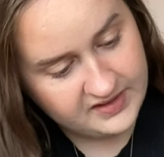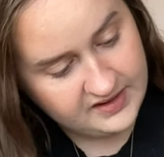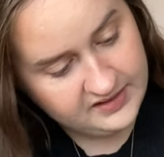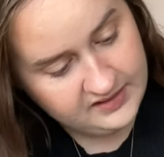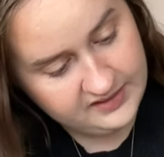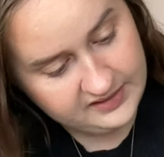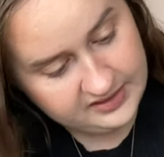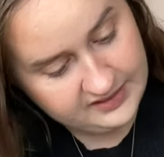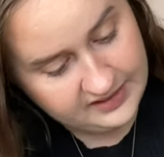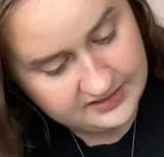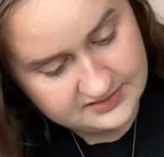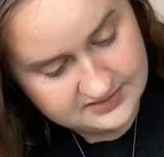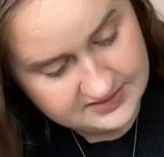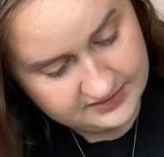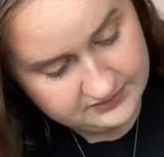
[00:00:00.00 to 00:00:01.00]
and like that is
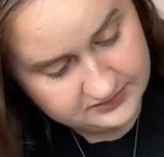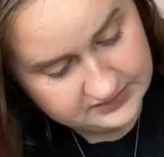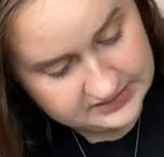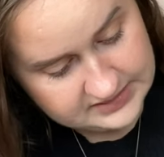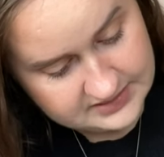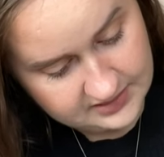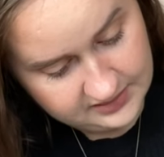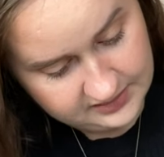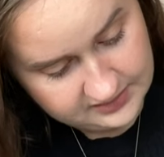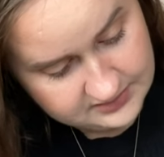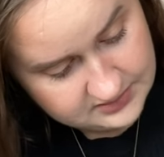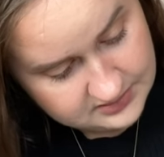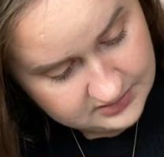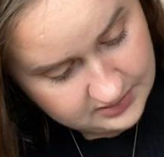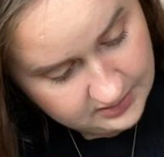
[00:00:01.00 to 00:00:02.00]
definitely
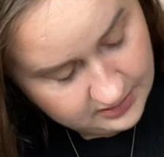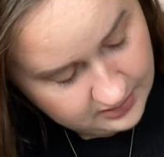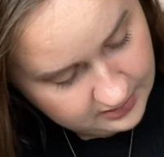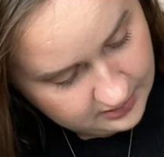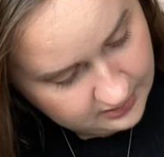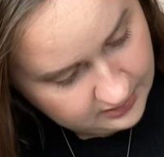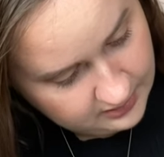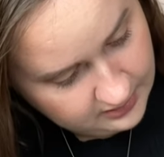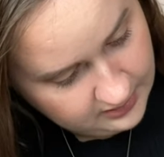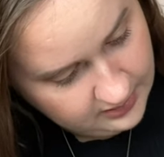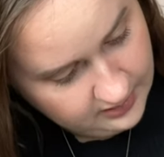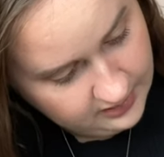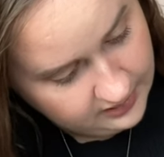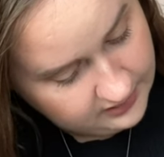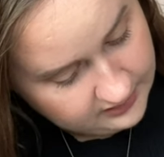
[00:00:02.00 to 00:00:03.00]
signs
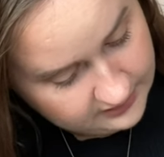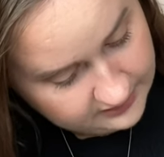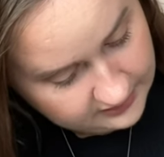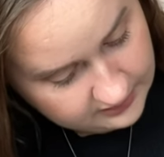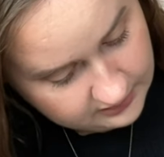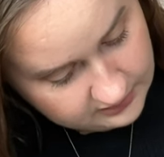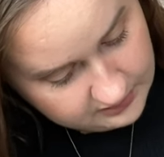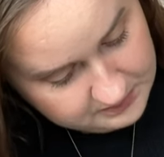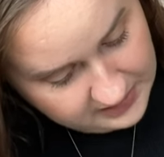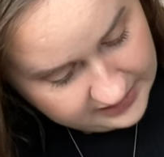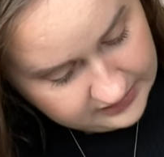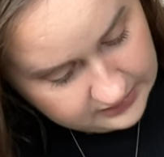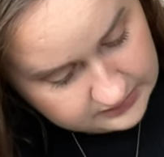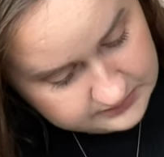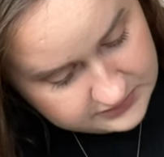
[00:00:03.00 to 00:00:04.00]
and like the pen
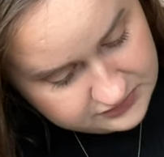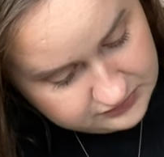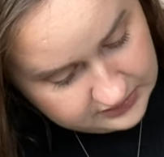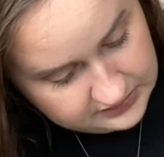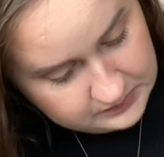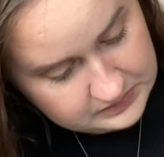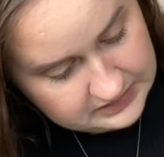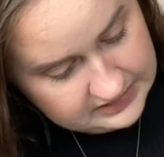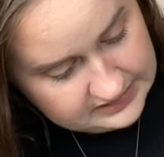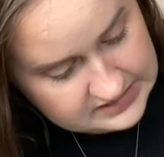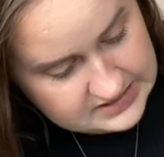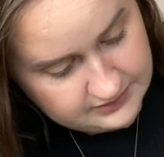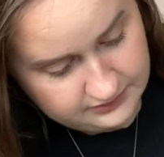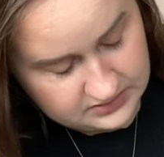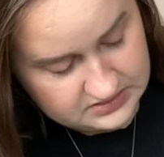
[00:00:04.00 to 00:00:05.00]
comes through with like
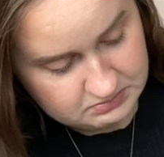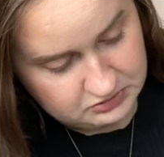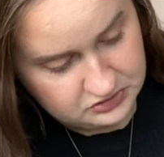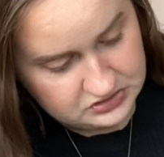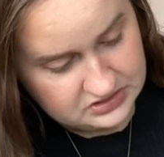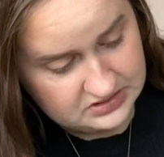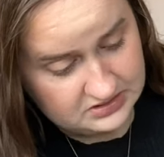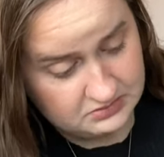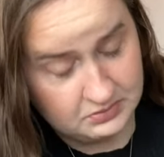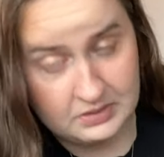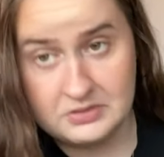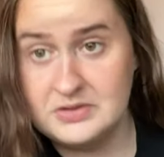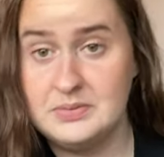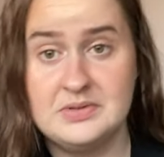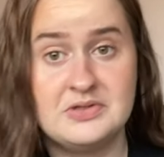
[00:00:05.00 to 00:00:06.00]
different splotches as well
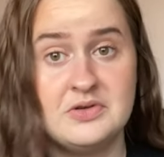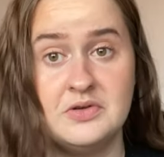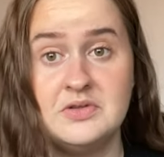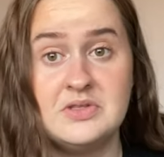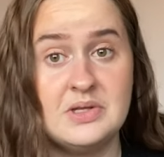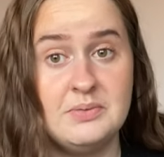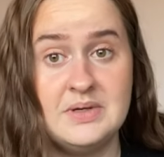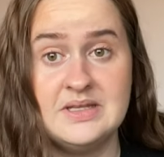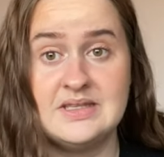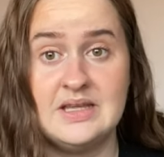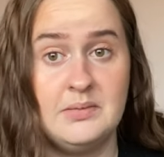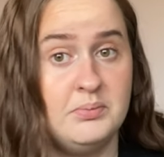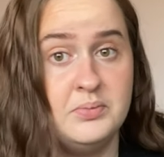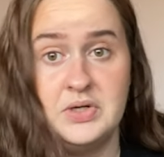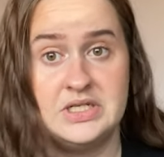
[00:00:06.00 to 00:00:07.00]
so it's not as though it's like
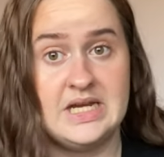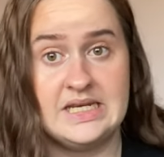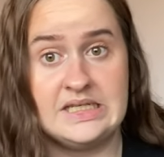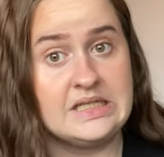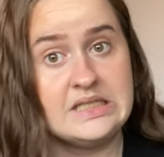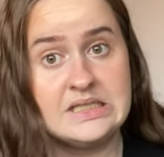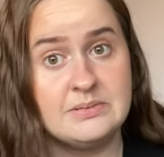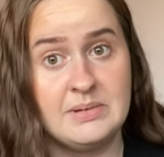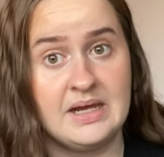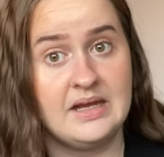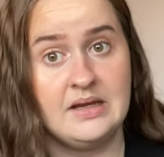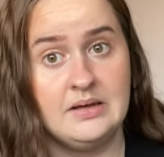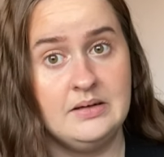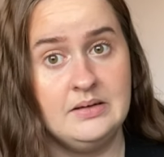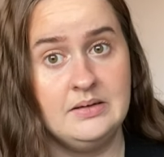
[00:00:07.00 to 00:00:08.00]
pretended to be
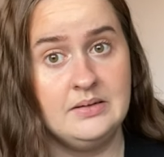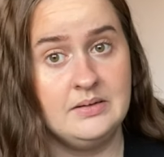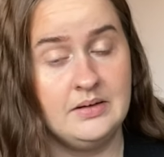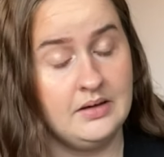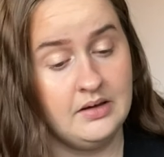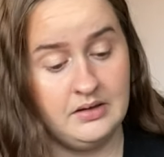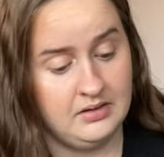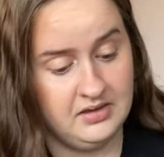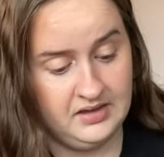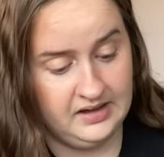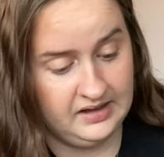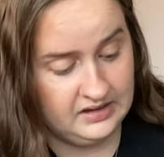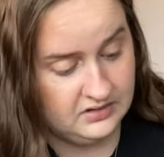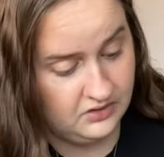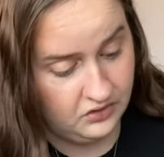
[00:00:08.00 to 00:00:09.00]

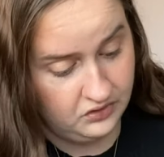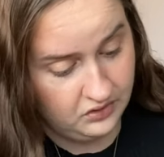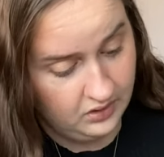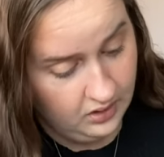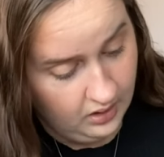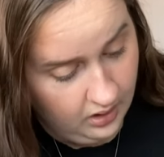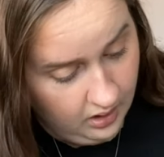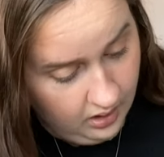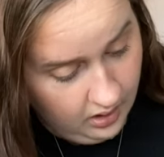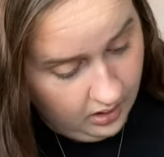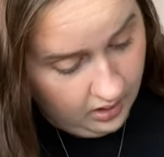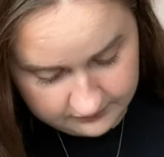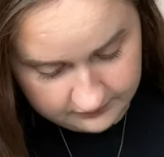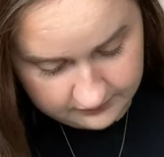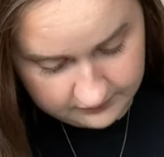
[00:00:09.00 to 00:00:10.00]
thingied on
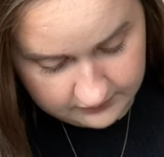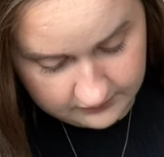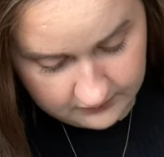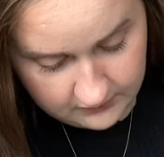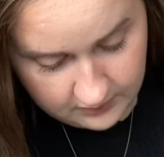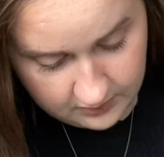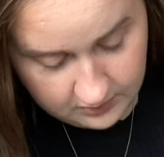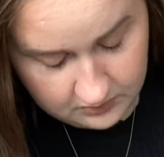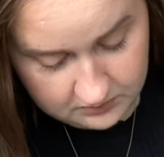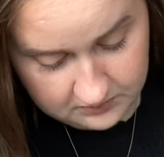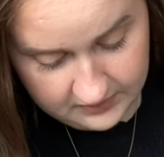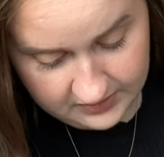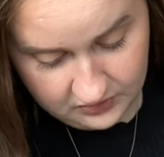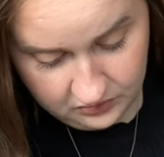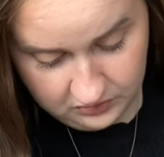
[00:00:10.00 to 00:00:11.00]
oh my
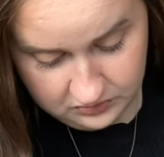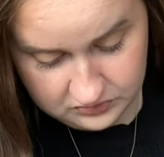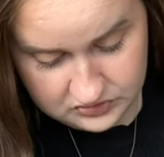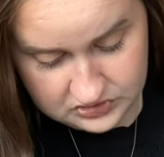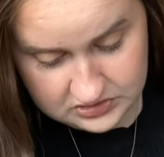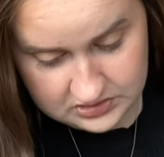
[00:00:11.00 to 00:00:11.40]
god